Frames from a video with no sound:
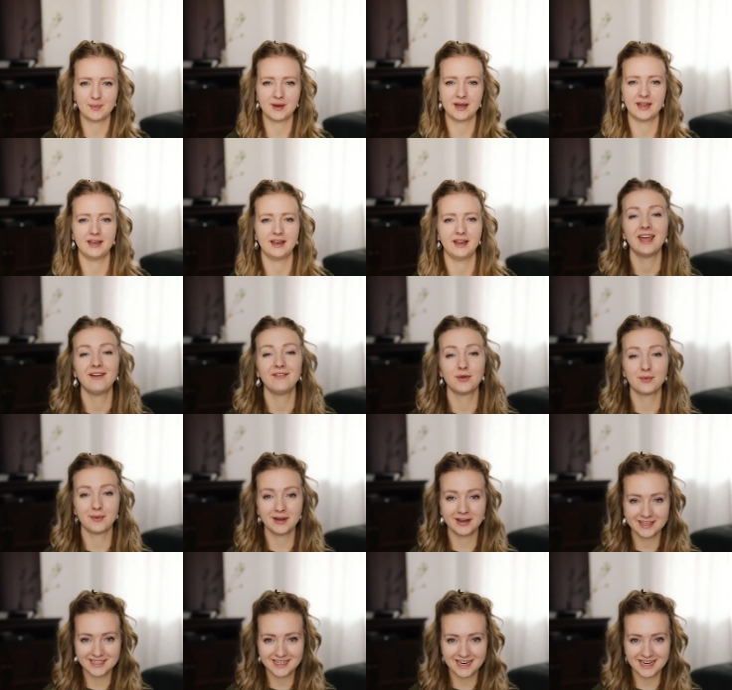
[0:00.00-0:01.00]
but if you
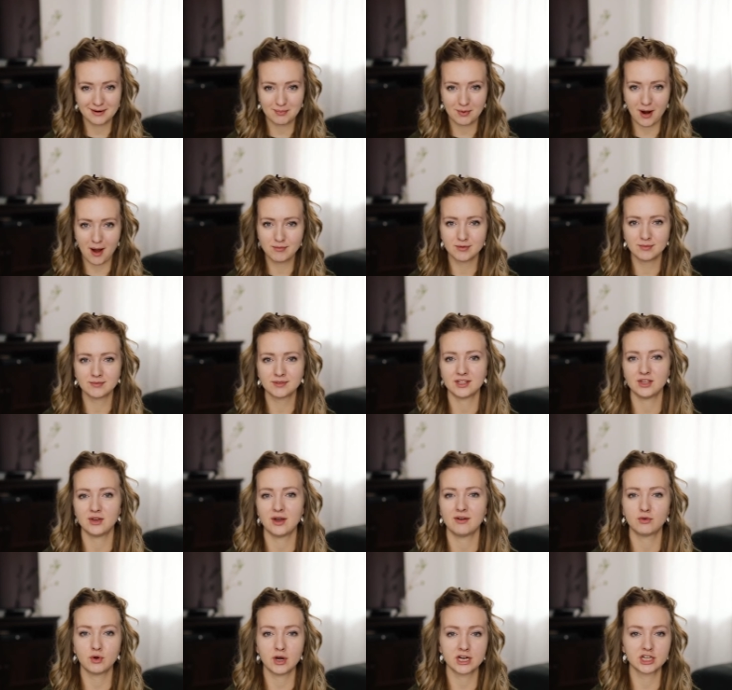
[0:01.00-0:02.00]
run into any problems that you
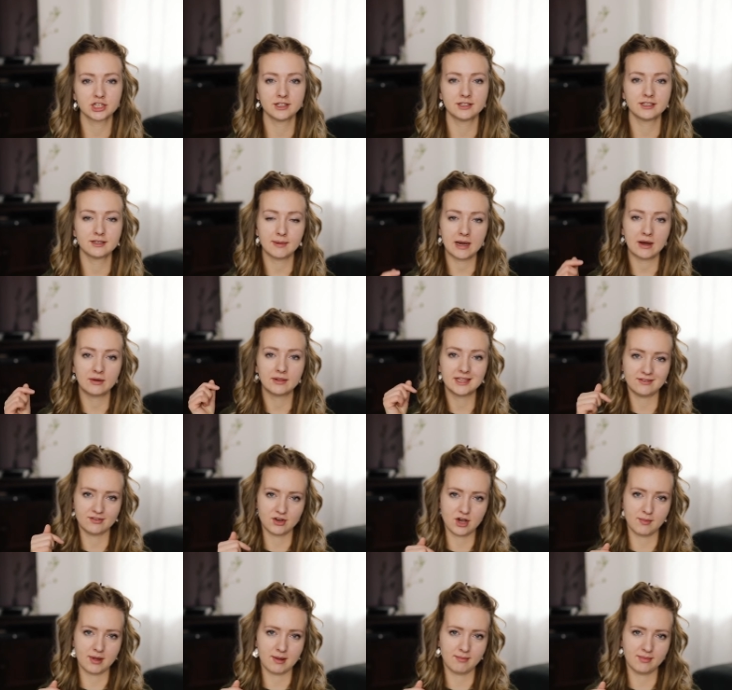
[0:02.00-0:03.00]
have questions about, leave a
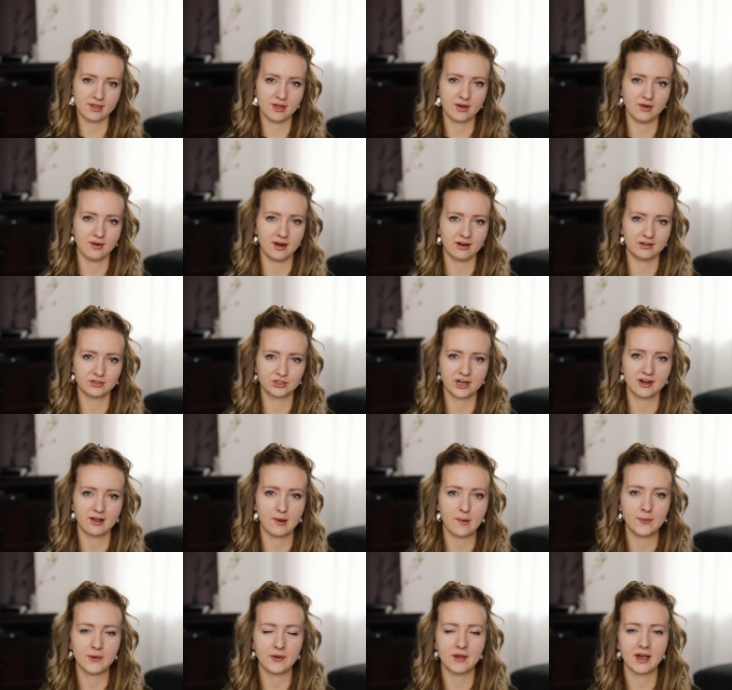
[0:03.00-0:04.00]
comment below and I'll try to
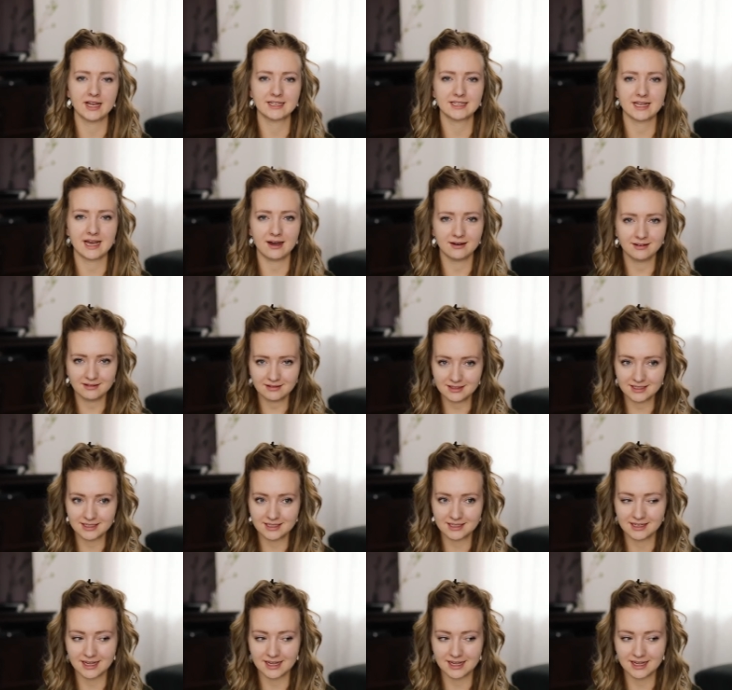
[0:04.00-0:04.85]
help you guys out.